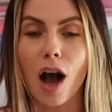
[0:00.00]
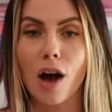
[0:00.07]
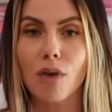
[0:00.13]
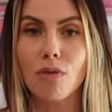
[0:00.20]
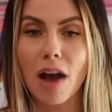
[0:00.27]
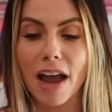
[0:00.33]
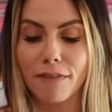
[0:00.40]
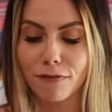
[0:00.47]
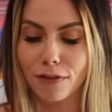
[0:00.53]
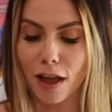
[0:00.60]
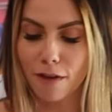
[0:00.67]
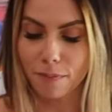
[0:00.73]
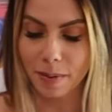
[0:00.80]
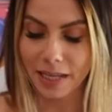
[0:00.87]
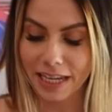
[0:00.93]
All right,
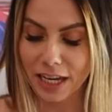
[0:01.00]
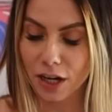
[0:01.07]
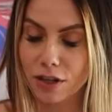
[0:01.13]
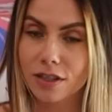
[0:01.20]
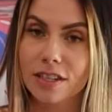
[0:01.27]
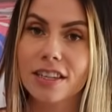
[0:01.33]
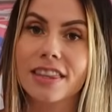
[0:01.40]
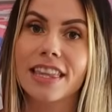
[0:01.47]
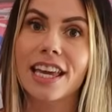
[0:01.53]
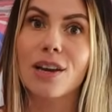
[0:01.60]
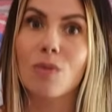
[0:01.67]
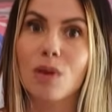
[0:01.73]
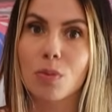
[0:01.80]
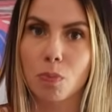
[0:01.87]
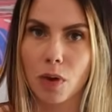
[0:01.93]
Fluffbean, here's the
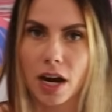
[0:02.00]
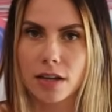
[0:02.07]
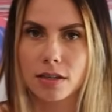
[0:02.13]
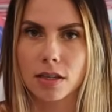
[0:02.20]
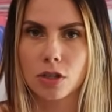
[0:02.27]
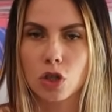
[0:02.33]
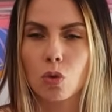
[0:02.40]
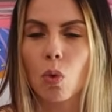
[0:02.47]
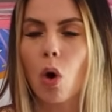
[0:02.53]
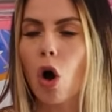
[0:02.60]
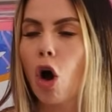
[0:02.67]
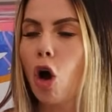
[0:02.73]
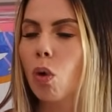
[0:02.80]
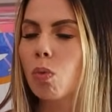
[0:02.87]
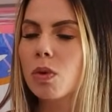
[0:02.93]
thing with presents. You
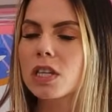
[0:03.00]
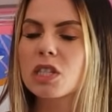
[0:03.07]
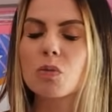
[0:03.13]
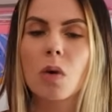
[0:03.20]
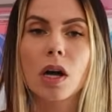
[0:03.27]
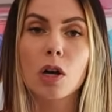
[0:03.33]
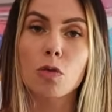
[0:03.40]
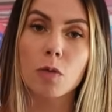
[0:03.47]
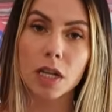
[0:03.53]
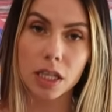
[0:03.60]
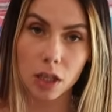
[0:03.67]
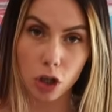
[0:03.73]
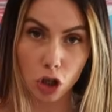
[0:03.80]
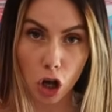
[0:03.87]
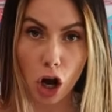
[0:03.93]
always want to
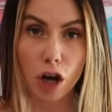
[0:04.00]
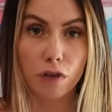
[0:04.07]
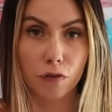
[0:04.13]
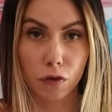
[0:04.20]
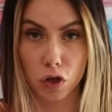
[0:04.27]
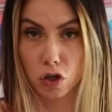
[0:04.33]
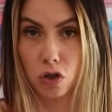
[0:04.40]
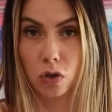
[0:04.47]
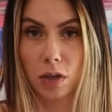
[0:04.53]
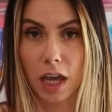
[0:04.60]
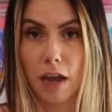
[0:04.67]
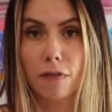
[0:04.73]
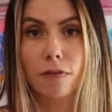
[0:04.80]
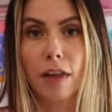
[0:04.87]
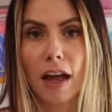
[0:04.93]
read the card first,
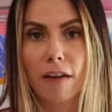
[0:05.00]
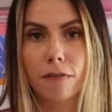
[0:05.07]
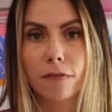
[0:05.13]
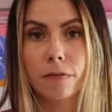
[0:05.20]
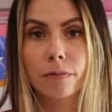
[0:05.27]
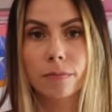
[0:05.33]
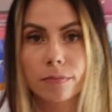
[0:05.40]
okay, Fluff?